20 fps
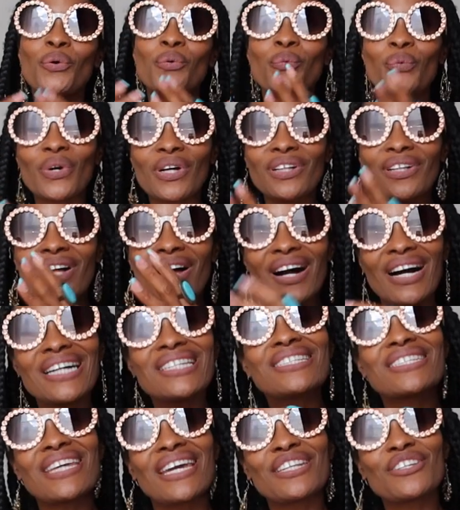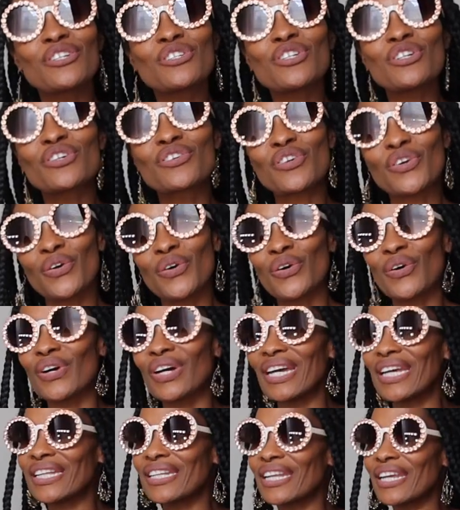will continue to grow
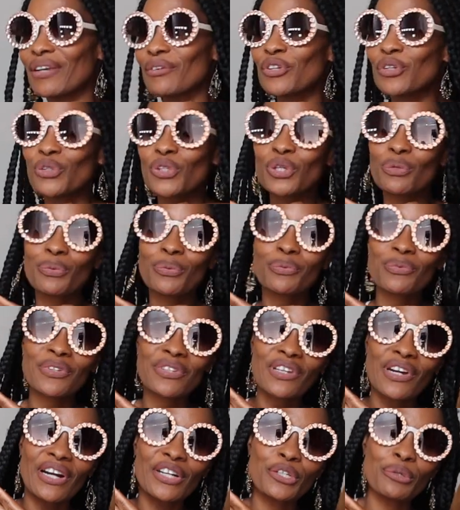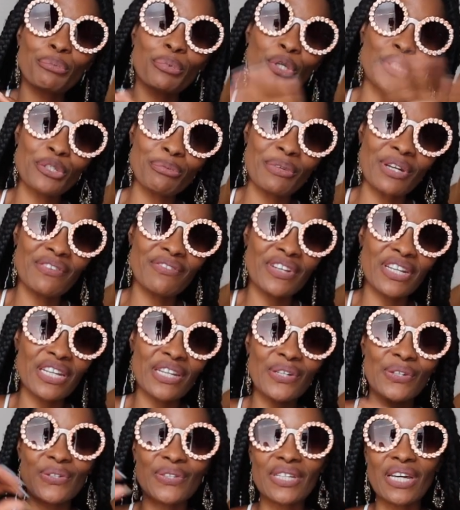and YouTube start to push my
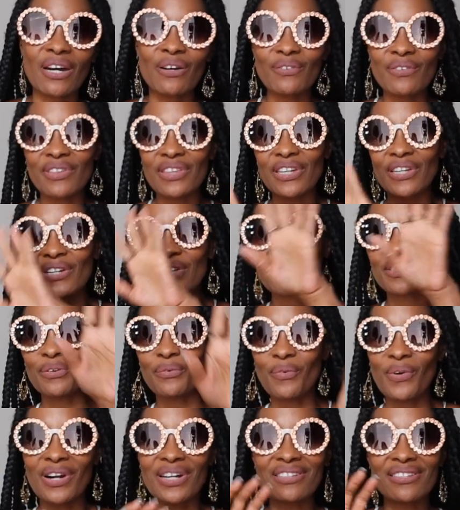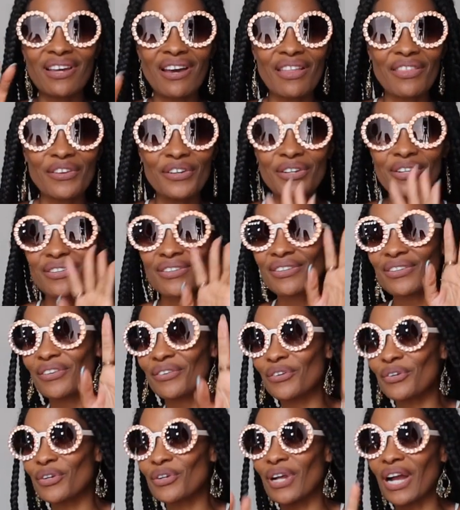videos out there towards
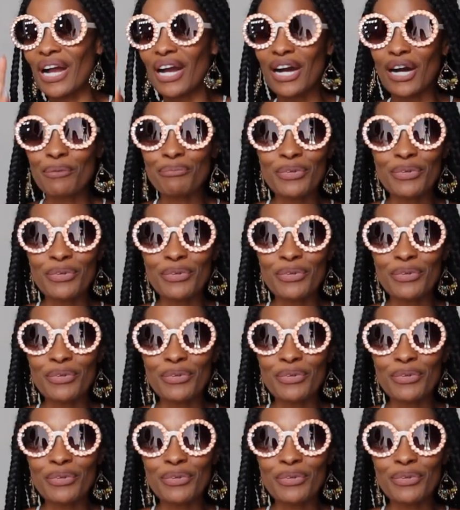other uh,